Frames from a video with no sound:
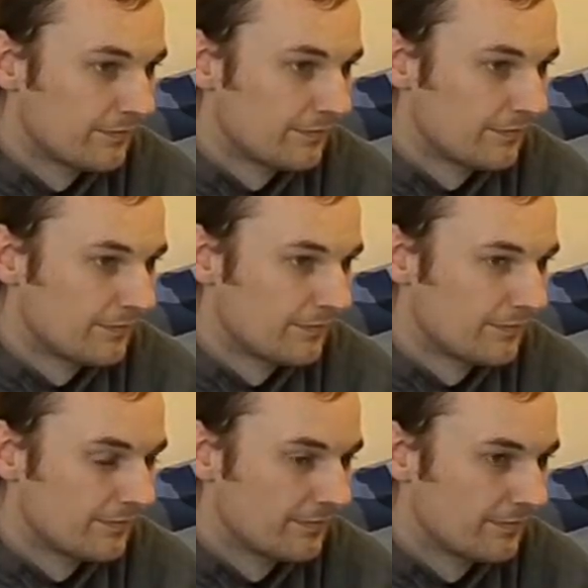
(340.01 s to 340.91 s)

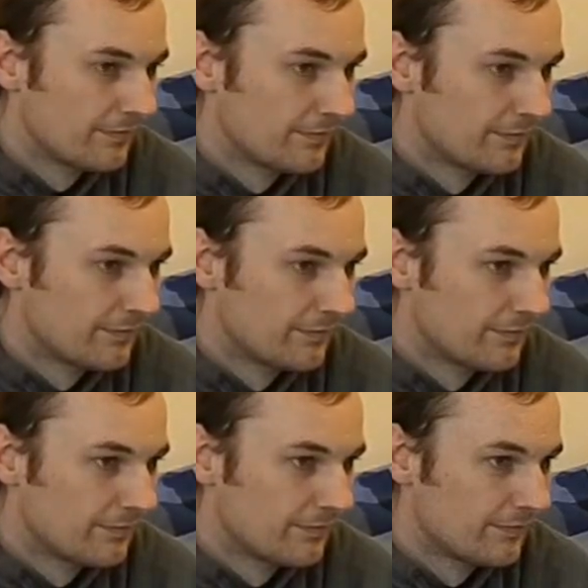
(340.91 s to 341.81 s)

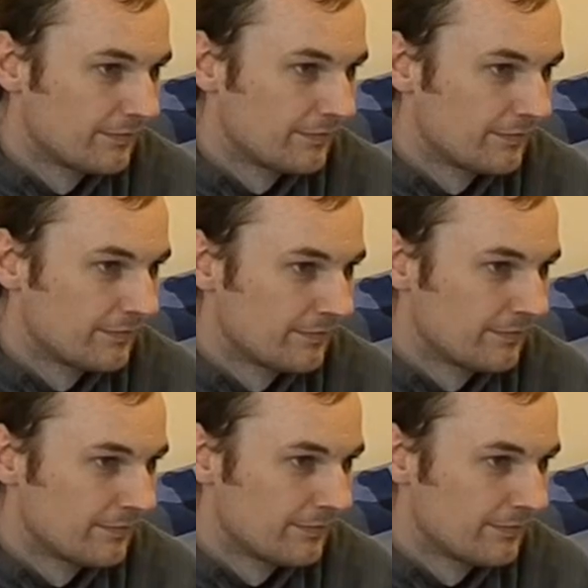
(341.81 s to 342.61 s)
Nothing is said.